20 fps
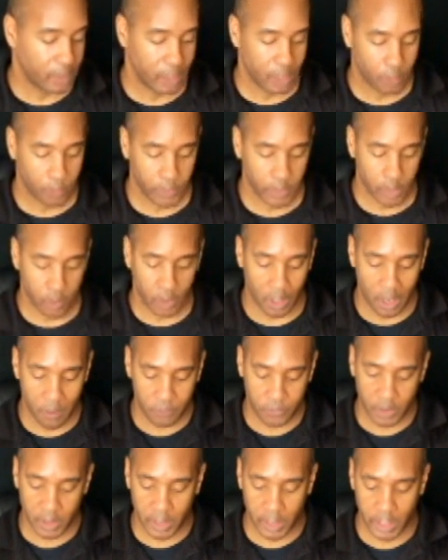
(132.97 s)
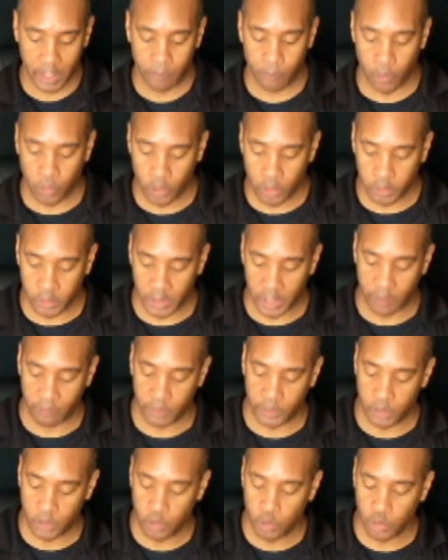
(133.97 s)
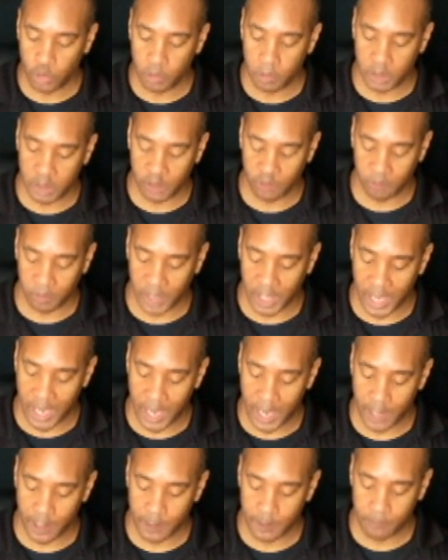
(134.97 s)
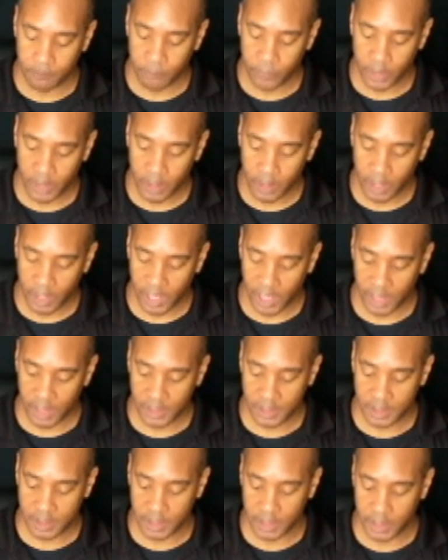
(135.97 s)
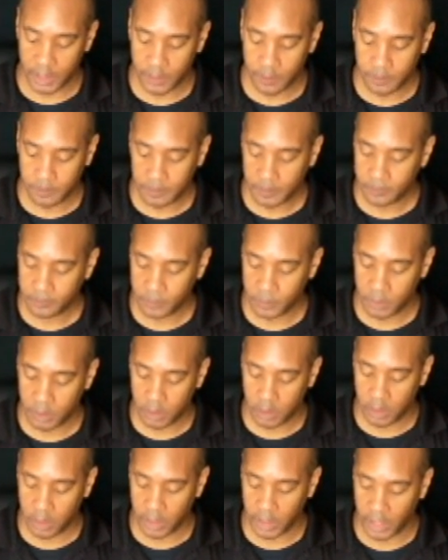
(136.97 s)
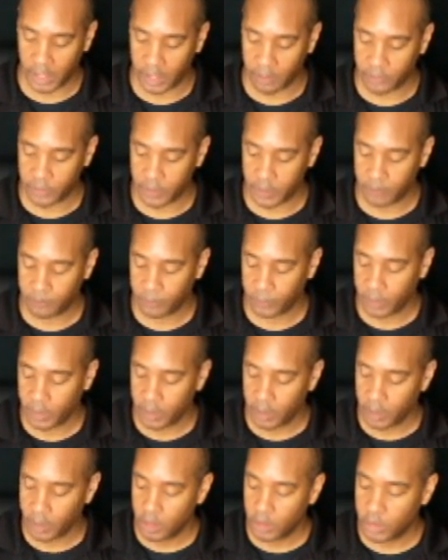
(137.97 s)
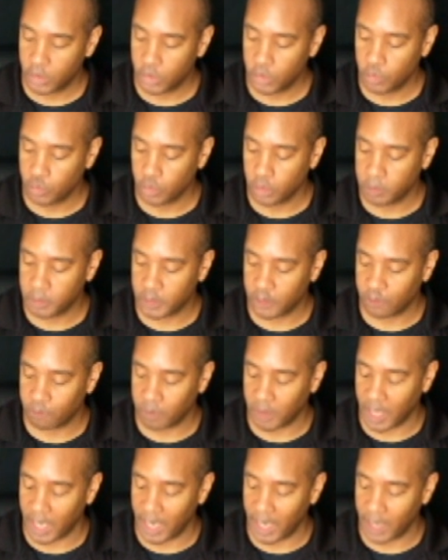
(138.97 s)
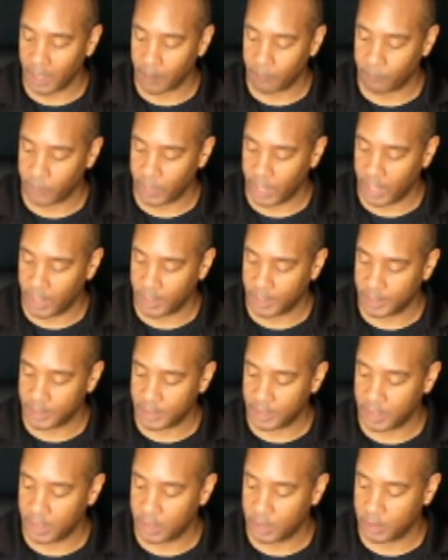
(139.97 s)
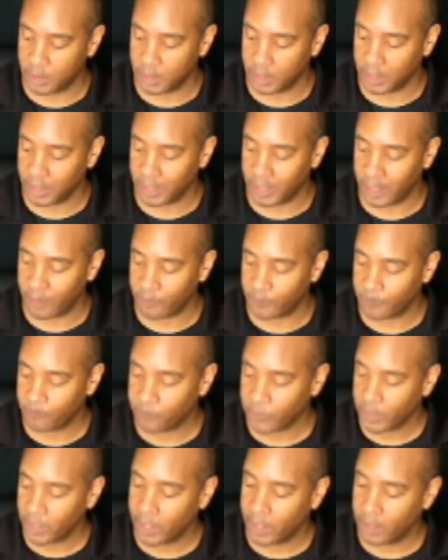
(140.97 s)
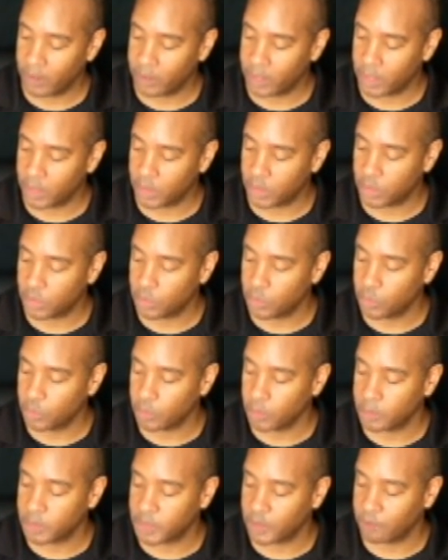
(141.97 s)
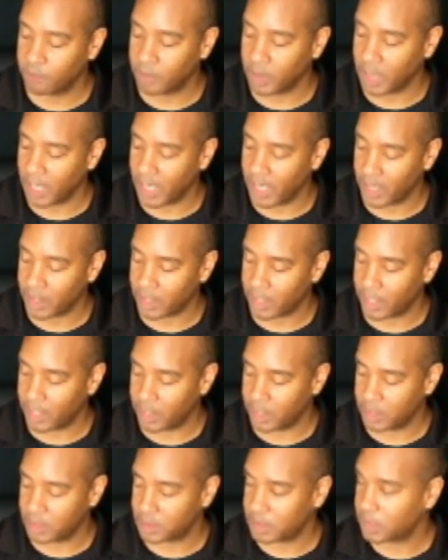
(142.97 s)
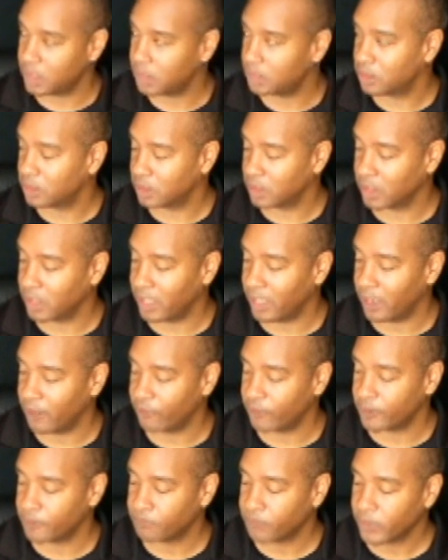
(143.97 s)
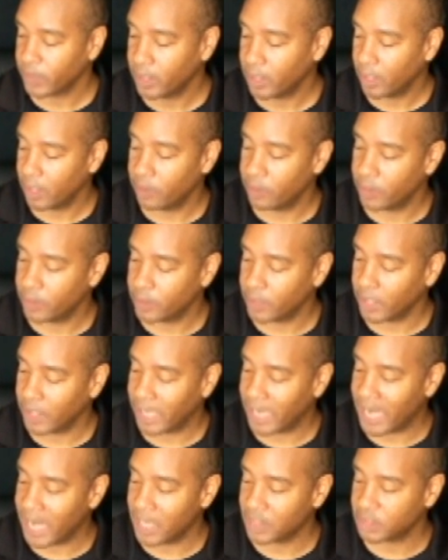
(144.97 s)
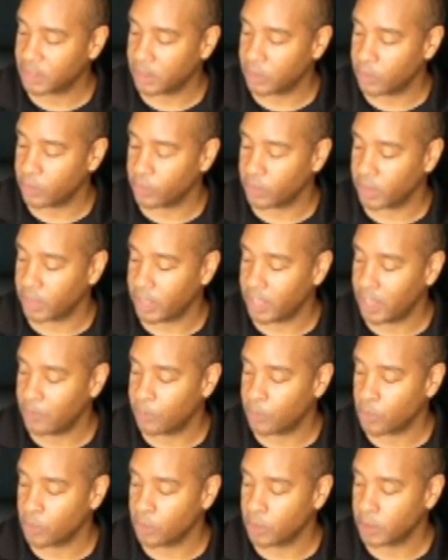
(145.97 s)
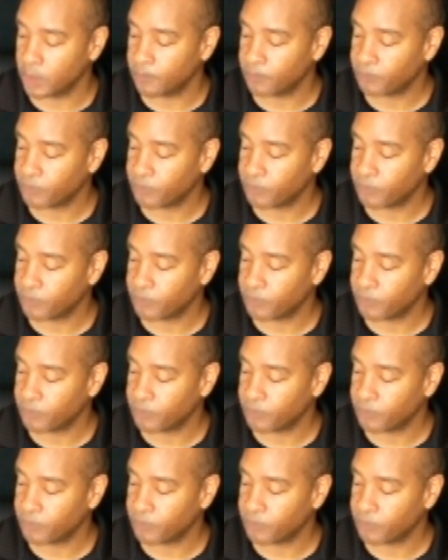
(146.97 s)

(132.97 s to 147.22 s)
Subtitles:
When we go up the keyboard, you have 2 groups of black and a C to the left. 2 groups of black and a C to the left, and then 2 groups of black and a C to the left, and then the last note on the keyboard